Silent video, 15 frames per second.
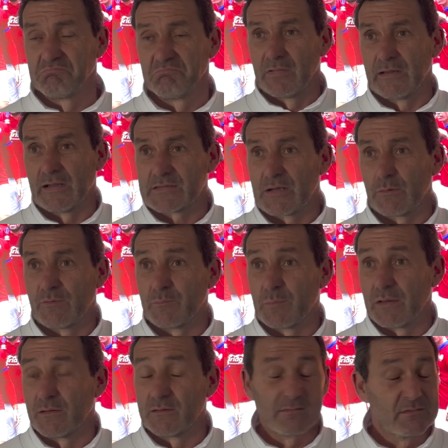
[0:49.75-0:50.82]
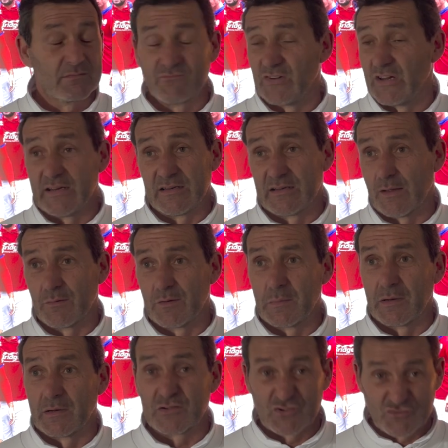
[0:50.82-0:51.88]
And that's how I've been, really down the
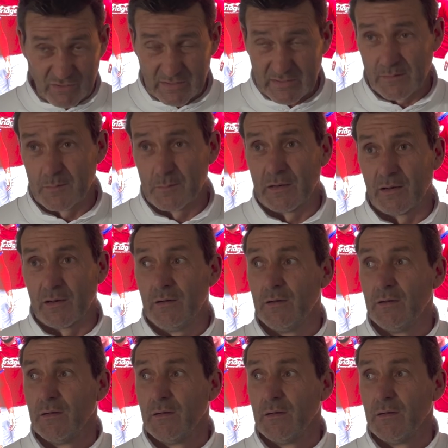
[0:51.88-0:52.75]
middle, straight down the middle.